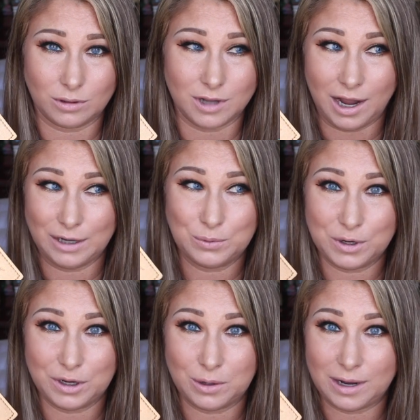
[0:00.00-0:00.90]
kind of
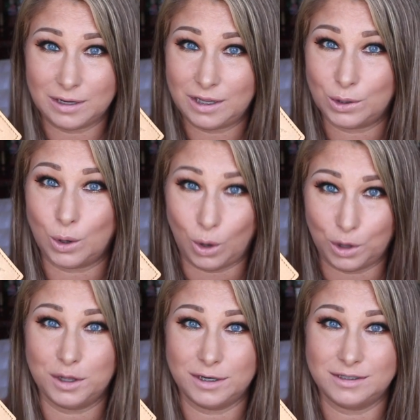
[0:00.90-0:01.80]
want to go out and get
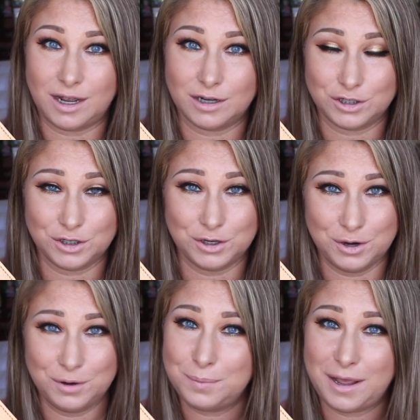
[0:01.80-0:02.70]
all the Natasha
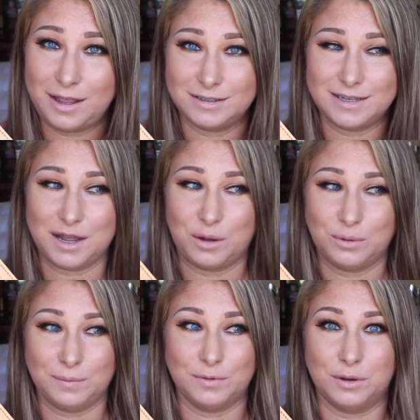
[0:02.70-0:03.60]
Denona palettes
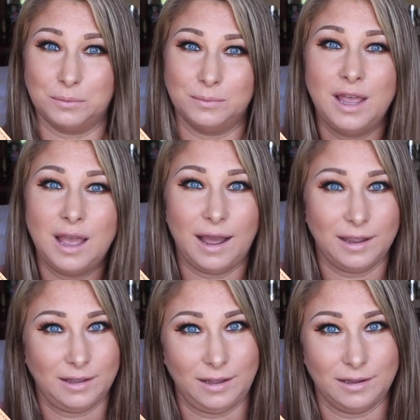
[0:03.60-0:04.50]
now, even though
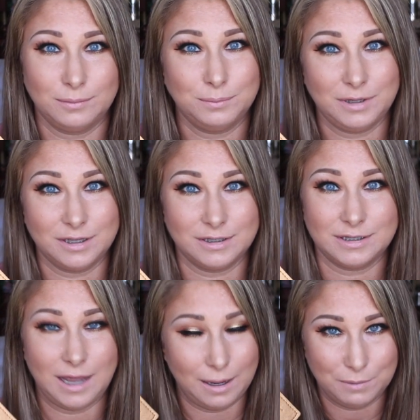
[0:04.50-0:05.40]
I can't
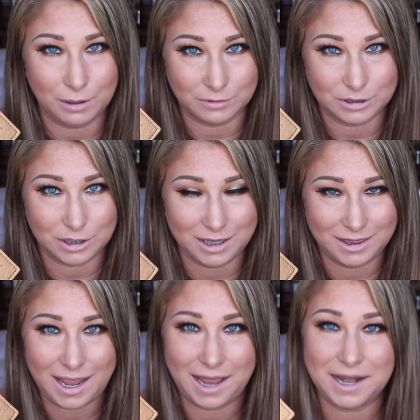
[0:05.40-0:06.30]
because I'm not rich
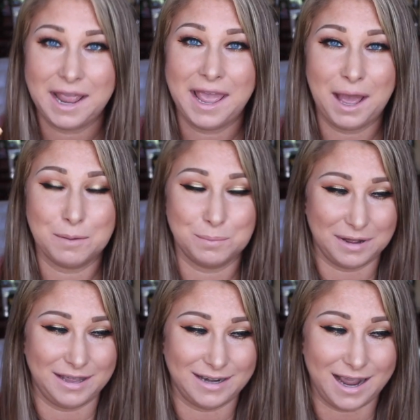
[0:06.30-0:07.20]
like that.
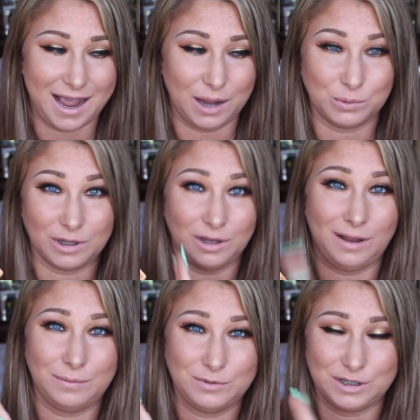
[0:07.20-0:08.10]
But I would
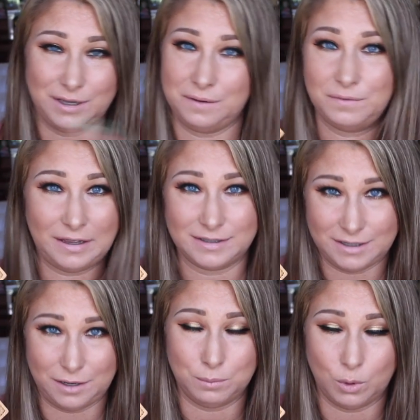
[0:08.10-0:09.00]
love to
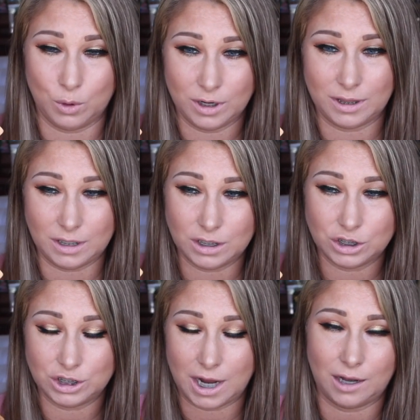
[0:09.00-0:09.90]
invest in more.
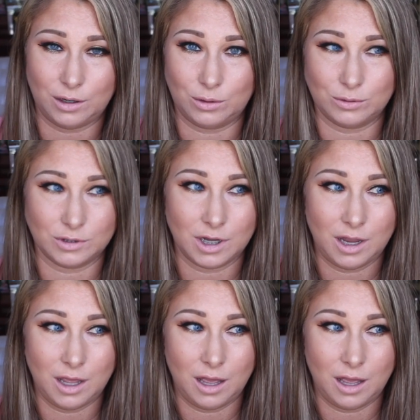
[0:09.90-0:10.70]
These shadows